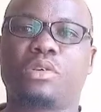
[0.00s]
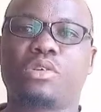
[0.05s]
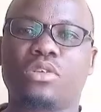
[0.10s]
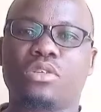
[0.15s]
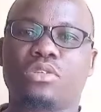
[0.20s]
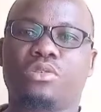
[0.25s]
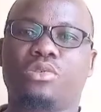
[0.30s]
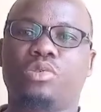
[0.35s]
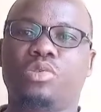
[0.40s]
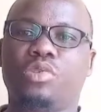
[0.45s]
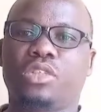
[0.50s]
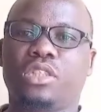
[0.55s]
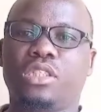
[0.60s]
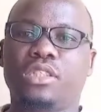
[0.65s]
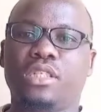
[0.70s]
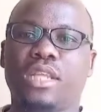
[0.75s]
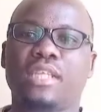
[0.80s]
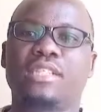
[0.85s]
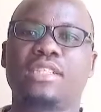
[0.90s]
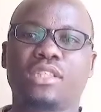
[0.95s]
because
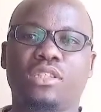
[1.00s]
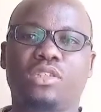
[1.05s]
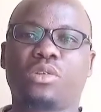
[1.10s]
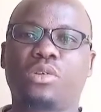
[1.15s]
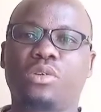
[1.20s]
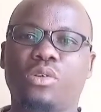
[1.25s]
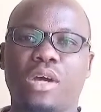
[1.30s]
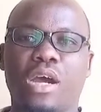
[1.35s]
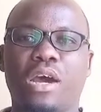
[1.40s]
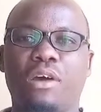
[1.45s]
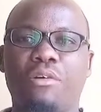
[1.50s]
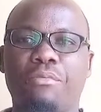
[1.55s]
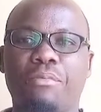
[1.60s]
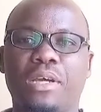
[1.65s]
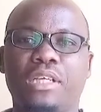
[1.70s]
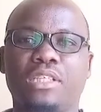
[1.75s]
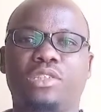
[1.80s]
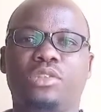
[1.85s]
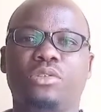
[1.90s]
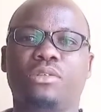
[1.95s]
she doesn't know how
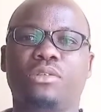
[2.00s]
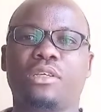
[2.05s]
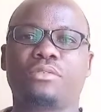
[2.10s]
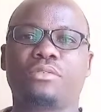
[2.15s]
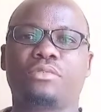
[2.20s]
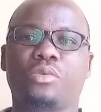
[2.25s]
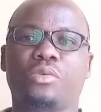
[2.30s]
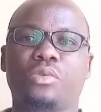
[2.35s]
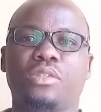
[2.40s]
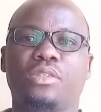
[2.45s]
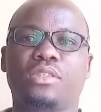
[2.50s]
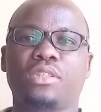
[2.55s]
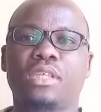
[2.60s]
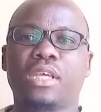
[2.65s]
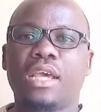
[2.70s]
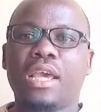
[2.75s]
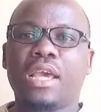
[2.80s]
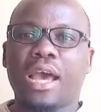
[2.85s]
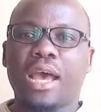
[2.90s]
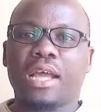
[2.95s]
much you left with
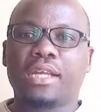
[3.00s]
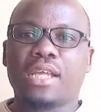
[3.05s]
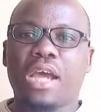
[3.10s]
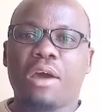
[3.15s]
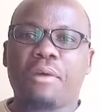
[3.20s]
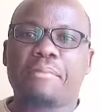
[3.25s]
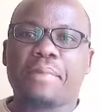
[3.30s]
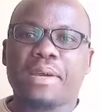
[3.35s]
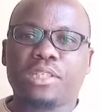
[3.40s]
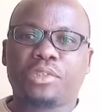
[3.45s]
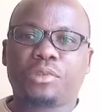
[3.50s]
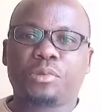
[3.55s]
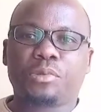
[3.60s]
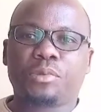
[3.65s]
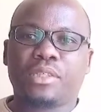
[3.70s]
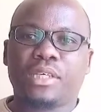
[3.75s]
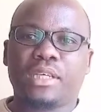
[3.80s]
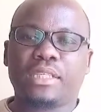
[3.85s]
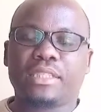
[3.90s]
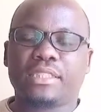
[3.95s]
and how much you
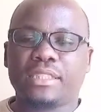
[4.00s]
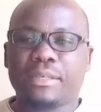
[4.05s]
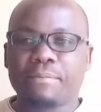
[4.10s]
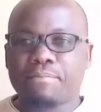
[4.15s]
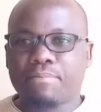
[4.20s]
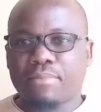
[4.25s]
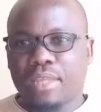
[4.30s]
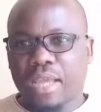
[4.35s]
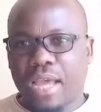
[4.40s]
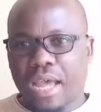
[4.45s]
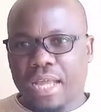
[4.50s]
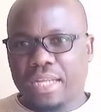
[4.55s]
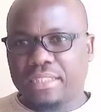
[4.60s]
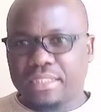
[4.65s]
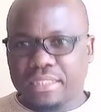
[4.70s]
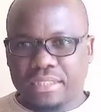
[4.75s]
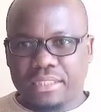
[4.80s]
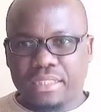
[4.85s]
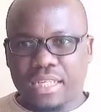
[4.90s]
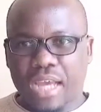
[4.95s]
get
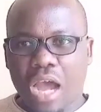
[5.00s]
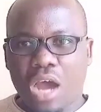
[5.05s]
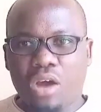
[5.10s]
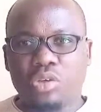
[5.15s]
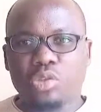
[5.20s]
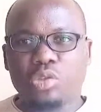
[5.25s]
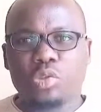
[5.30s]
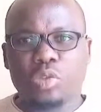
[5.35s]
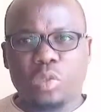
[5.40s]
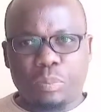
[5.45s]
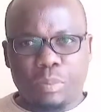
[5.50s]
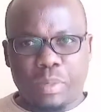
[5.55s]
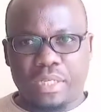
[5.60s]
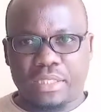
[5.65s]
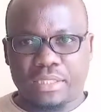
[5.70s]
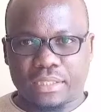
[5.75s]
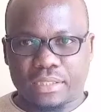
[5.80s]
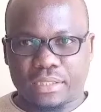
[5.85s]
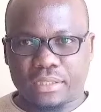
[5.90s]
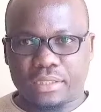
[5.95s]
and how you
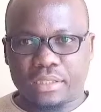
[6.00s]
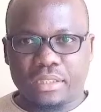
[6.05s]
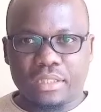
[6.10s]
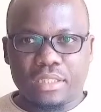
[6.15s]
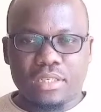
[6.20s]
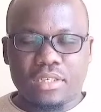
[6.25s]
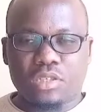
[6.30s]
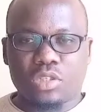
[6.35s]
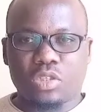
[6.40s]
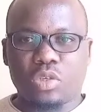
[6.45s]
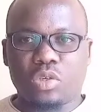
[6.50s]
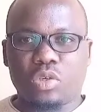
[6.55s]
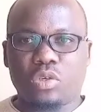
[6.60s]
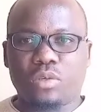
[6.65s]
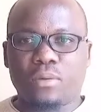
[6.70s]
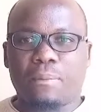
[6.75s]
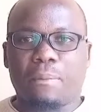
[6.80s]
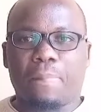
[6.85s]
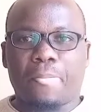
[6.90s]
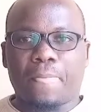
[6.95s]
spend.
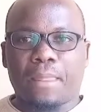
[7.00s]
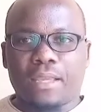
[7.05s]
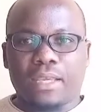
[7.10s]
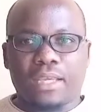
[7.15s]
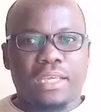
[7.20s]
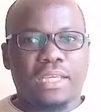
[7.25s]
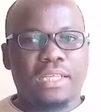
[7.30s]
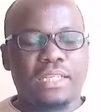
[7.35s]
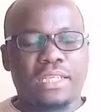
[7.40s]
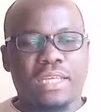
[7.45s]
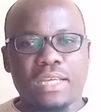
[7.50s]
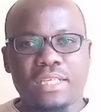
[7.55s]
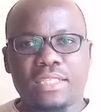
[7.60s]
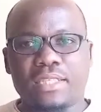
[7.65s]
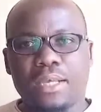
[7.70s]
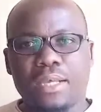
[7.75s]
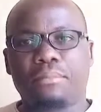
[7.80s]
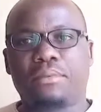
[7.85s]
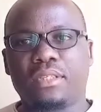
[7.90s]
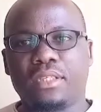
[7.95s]
So in case
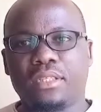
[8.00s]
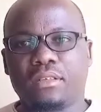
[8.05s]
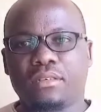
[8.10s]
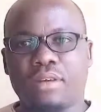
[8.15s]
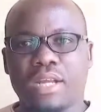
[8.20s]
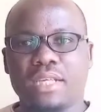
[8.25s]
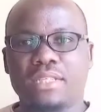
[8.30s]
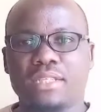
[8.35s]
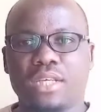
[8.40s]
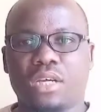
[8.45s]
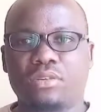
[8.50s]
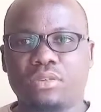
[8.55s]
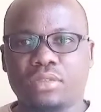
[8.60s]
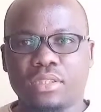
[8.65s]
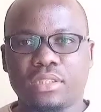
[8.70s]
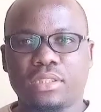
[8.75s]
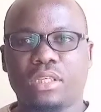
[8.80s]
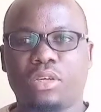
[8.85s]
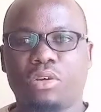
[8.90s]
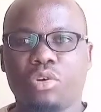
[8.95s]
something runs out
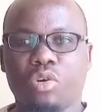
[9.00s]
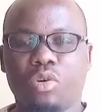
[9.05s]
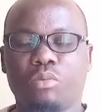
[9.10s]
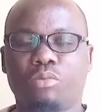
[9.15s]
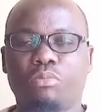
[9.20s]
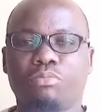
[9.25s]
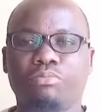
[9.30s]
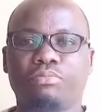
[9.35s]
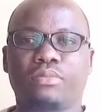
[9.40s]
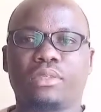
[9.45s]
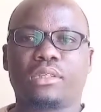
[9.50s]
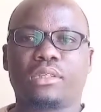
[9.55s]
in the home,